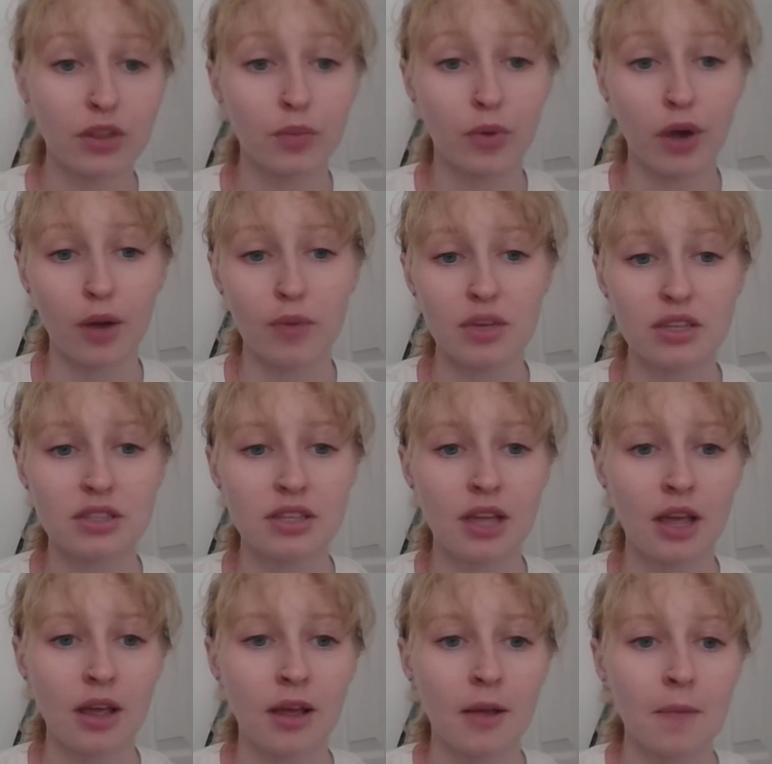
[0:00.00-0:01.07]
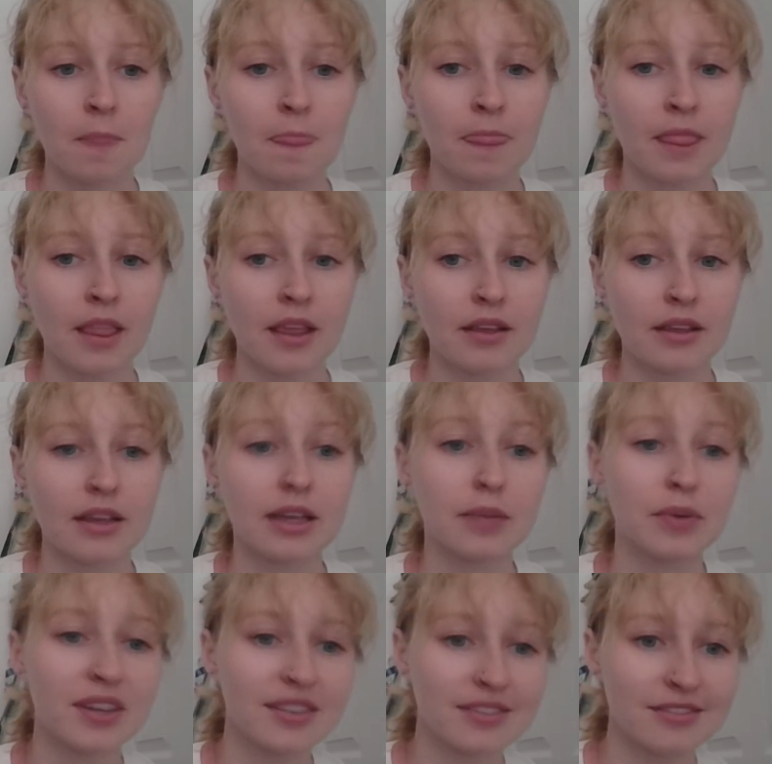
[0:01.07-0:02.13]
promise,
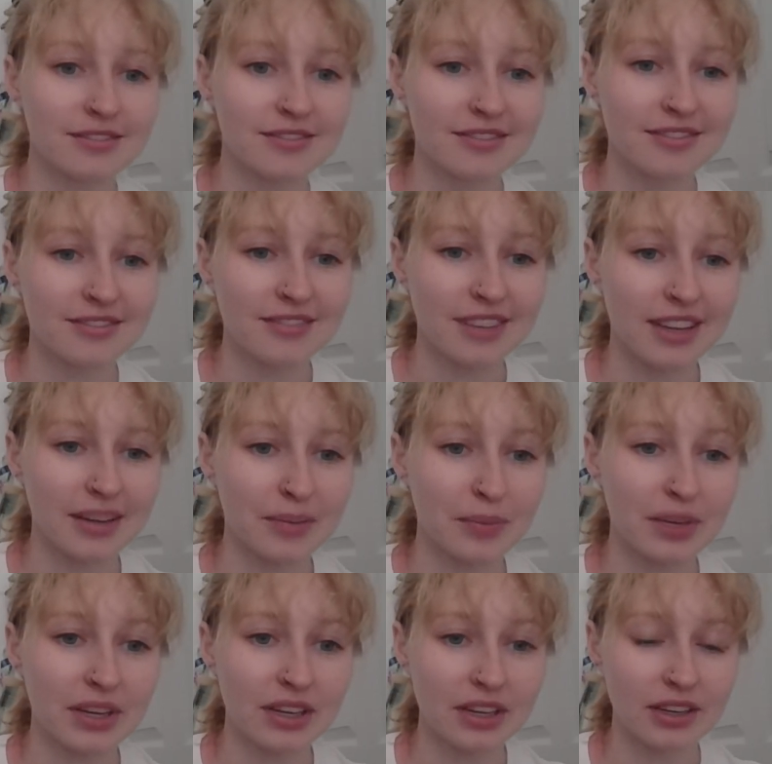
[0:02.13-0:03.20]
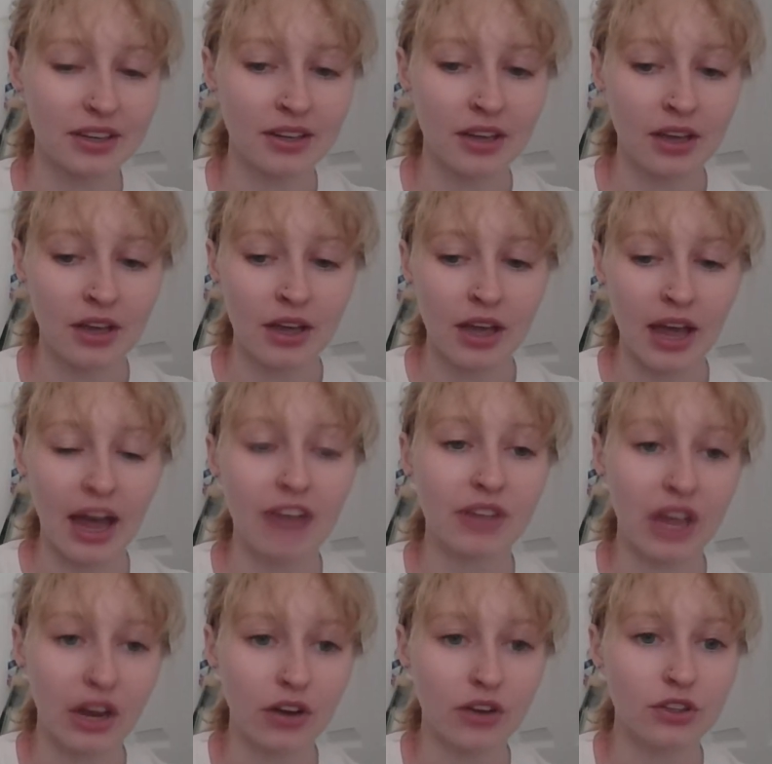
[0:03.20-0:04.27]
keep it and have
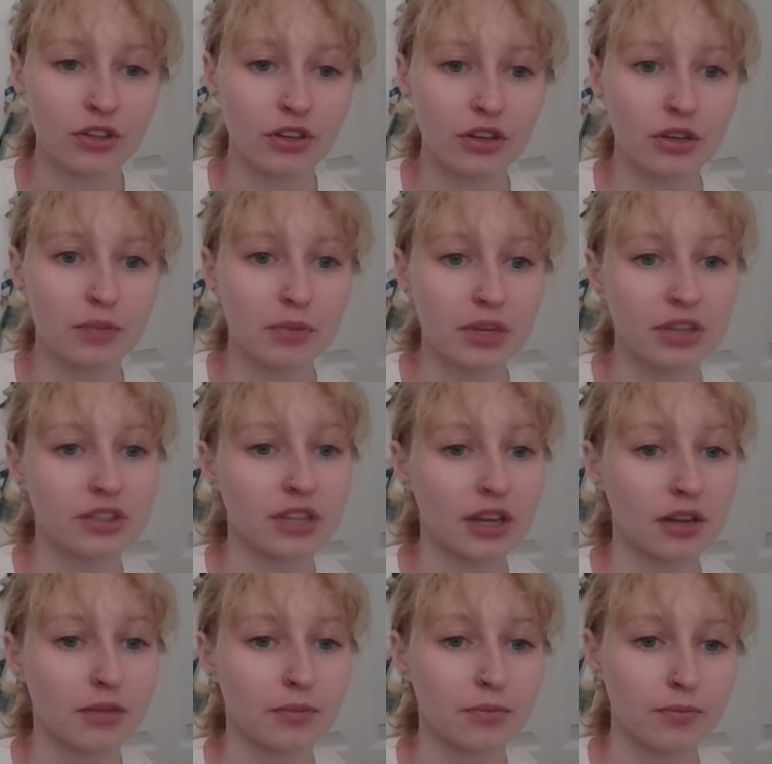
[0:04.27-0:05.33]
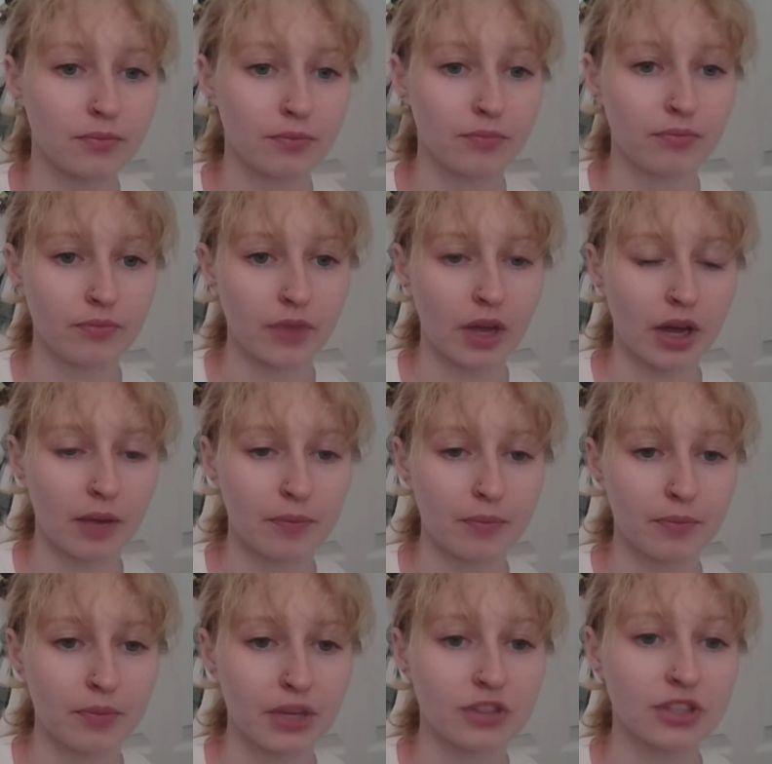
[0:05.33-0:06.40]
character and be
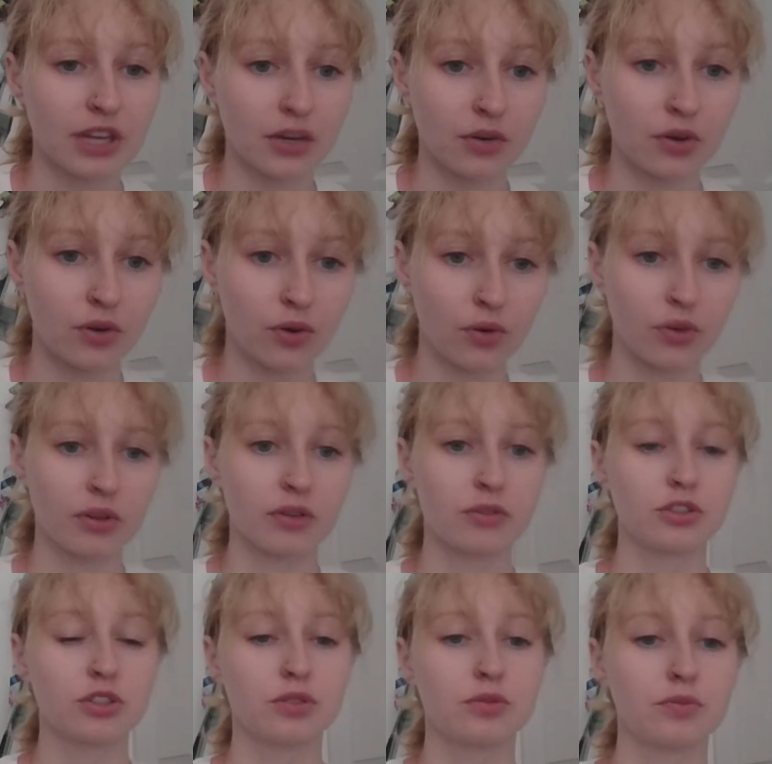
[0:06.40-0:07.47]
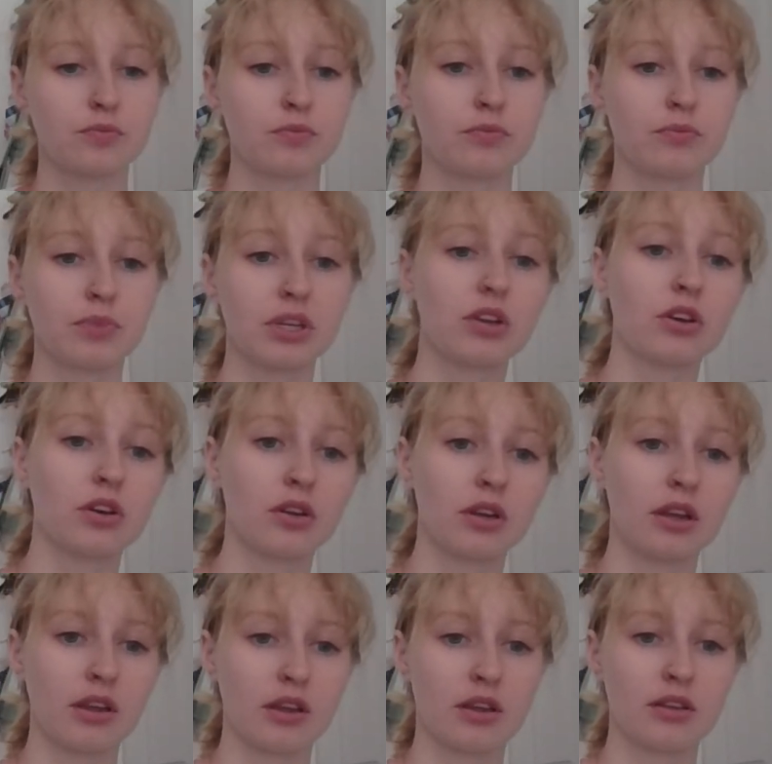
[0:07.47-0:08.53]
integral and just be
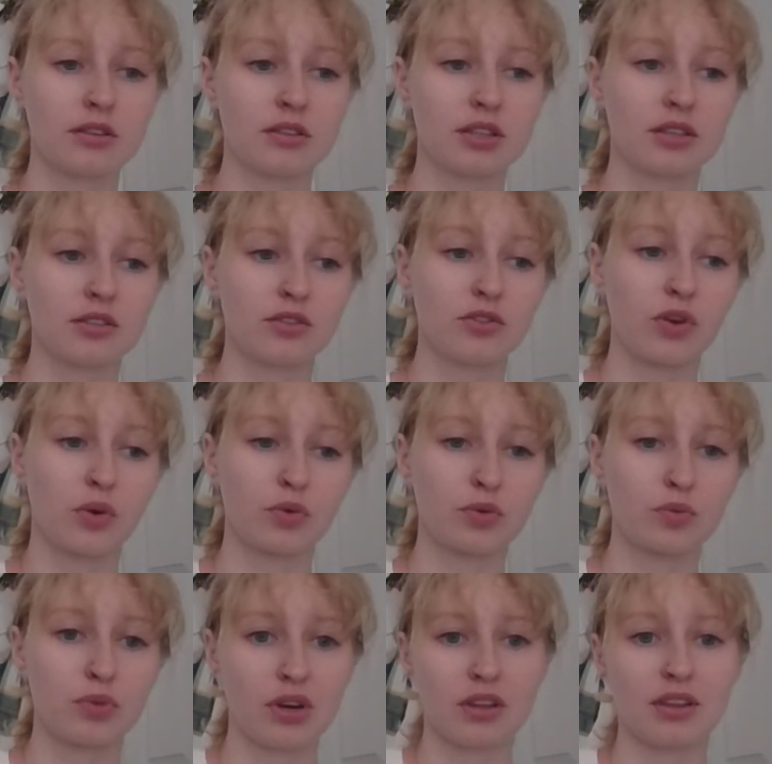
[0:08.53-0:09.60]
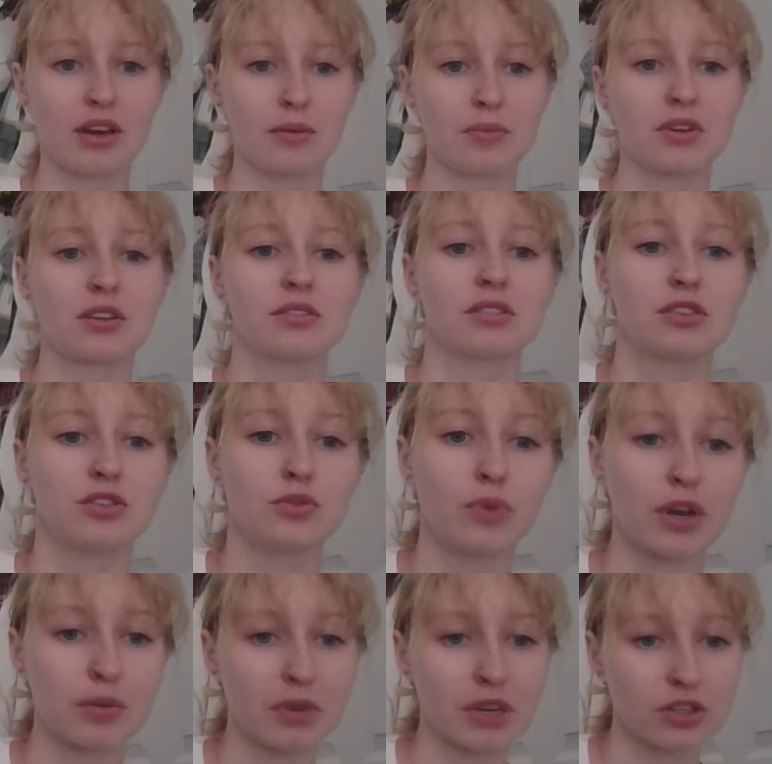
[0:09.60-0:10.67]
good, and don't break that, because then you
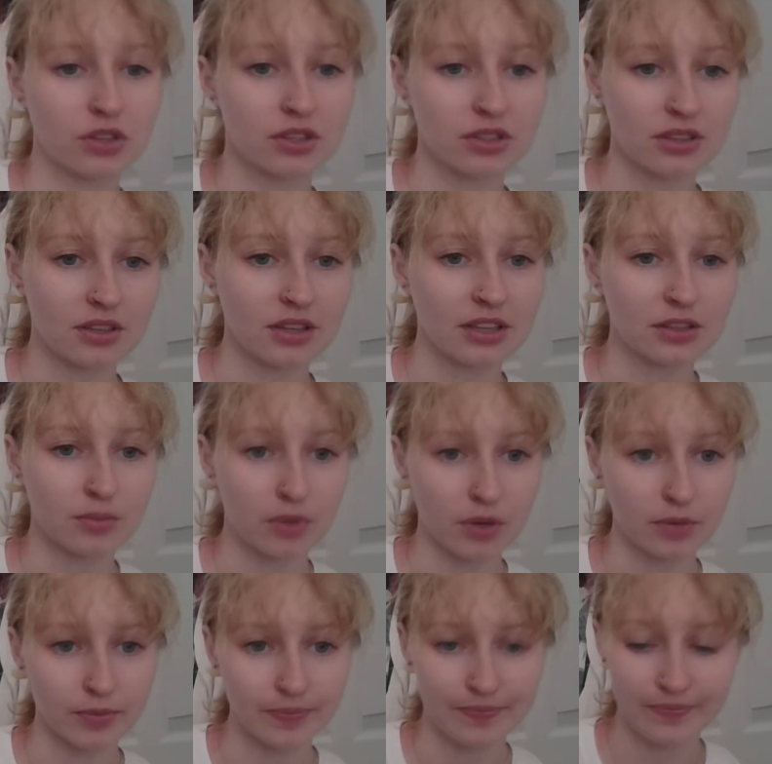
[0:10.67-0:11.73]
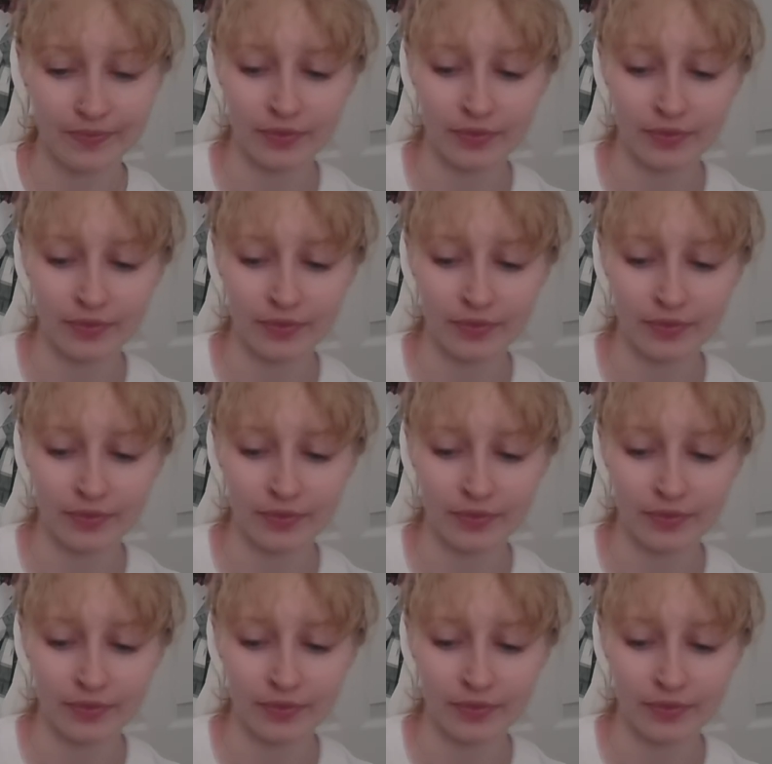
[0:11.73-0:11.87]
break my trust, and that's a problem.